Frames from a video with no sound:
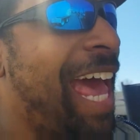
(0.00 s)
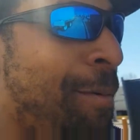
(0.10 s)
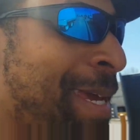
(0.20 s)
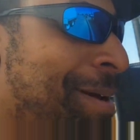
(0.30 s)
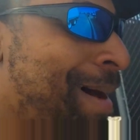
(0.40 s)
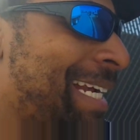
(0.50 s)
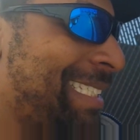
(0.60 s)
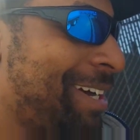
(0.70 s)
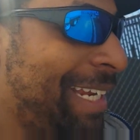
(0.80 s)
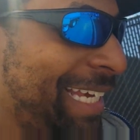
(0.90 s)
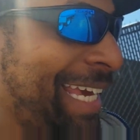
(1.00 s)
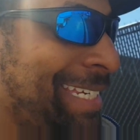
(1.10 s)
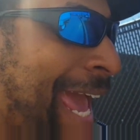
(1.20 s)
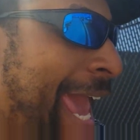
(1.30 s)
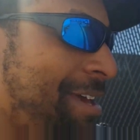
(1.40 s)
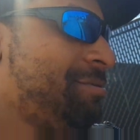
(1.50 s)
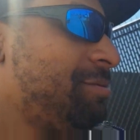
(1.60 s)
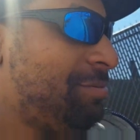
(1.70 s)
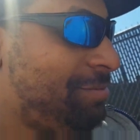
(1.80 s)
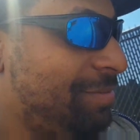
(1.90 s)
how me and my shorty get down.
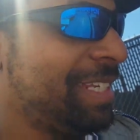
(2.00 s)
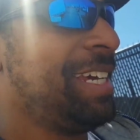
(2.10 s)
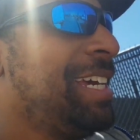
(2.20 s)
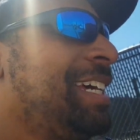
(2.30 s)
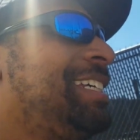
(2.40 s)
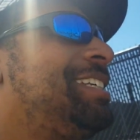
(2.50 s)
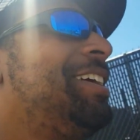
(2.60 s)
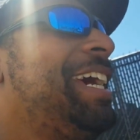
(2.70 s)
So